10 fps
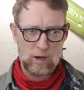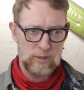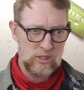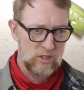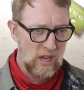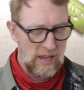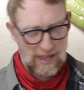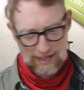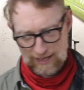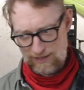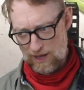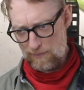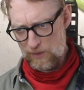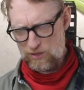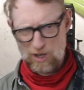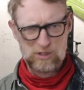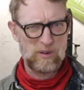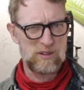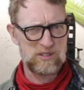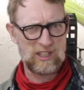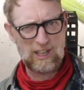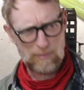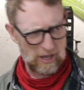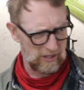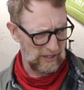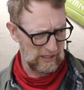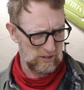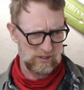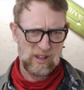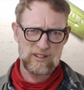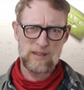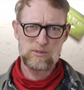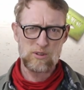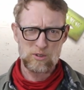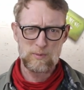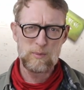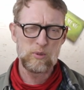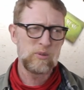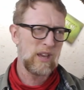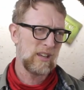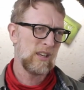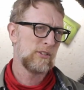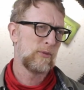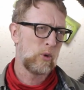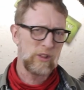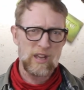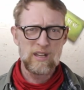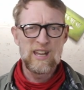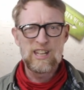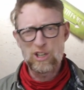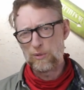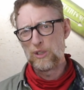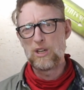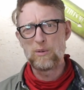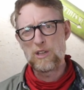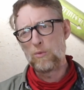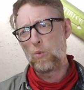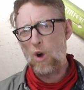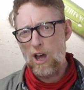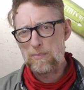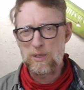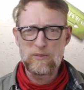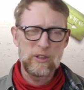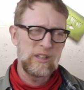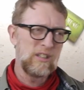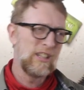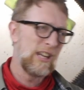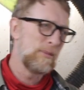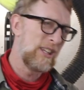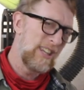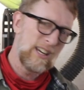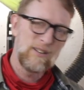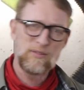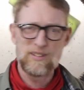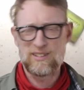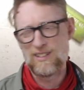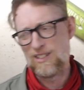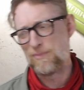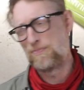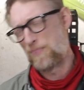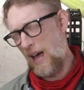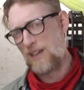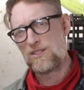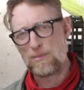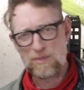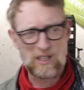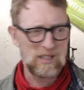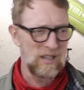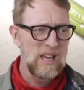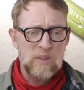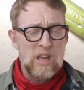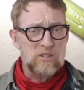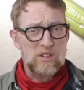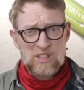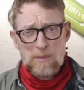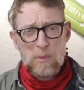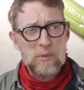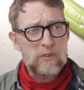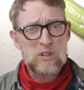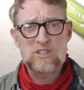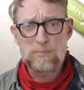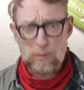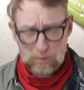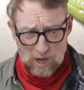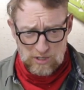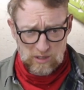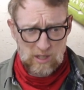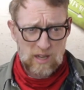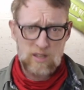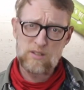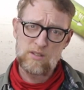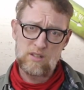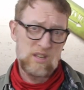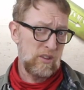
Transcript: garbage. And um, it's also, I was thinking about it, like there's a lot of times that those people you get gifts for that you don't really know what they want, but you feel like you need to get them a gift, and so you just buy something. And so I just came up with a very simple project that is, it's